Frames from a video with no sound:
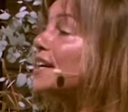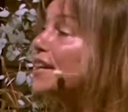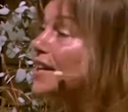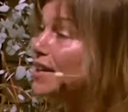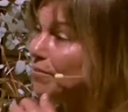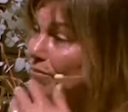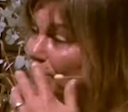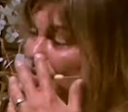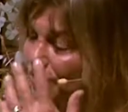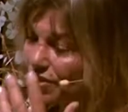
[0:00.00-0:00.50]

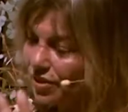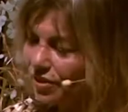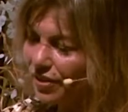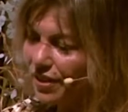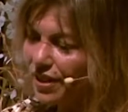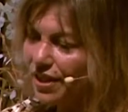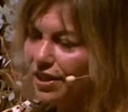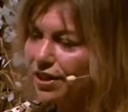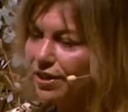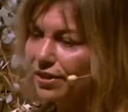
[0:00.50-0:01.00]
it was
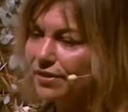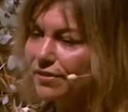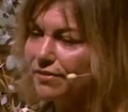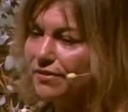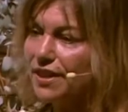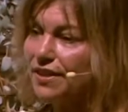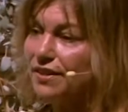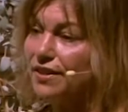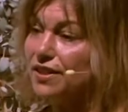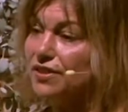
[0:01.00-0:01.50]
clear
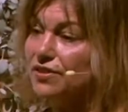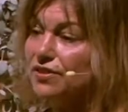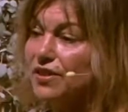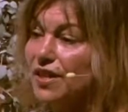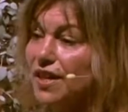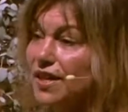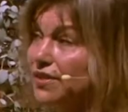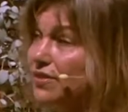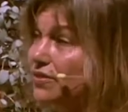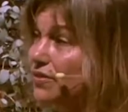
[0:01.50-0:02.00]
that these
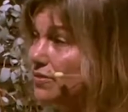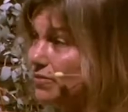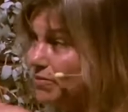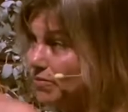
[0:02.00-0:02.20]
guys.